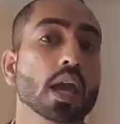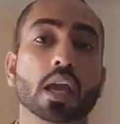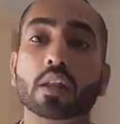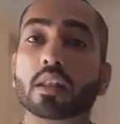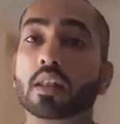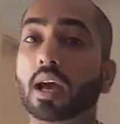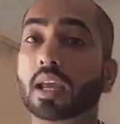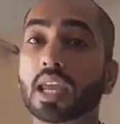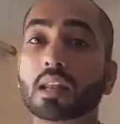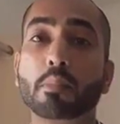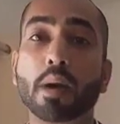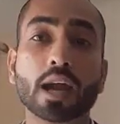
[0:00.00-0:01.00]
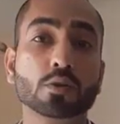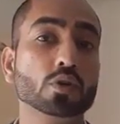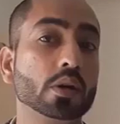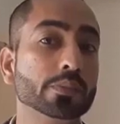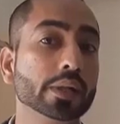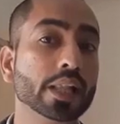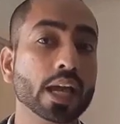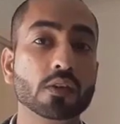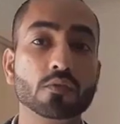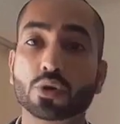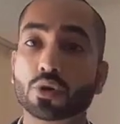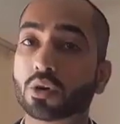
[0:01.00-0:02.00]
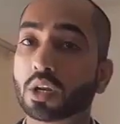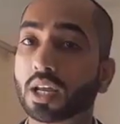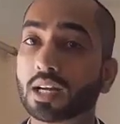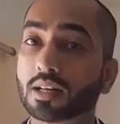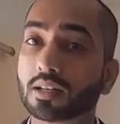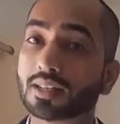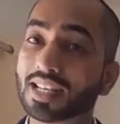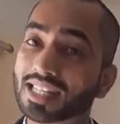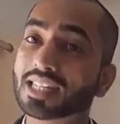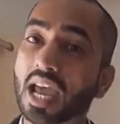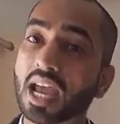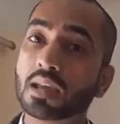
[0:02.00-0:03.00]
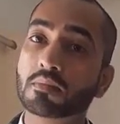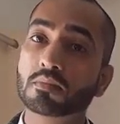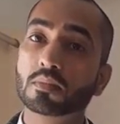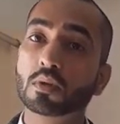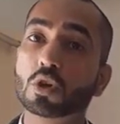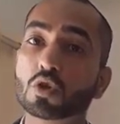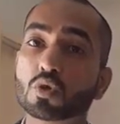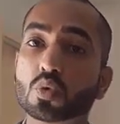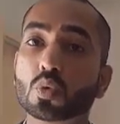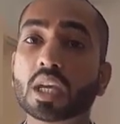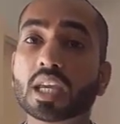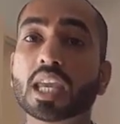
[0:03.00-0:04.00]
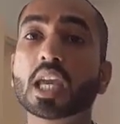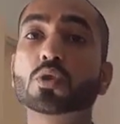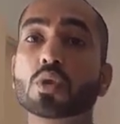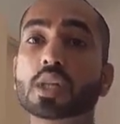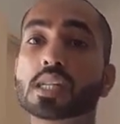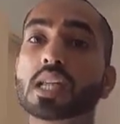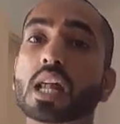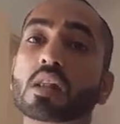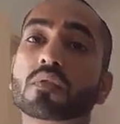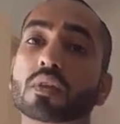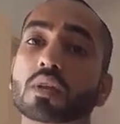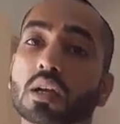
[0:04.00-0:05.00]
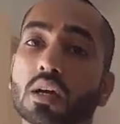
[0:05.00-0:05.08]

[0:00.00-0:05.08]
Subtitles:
in, again, back to normal life, you're not gonna get this time to engage yourself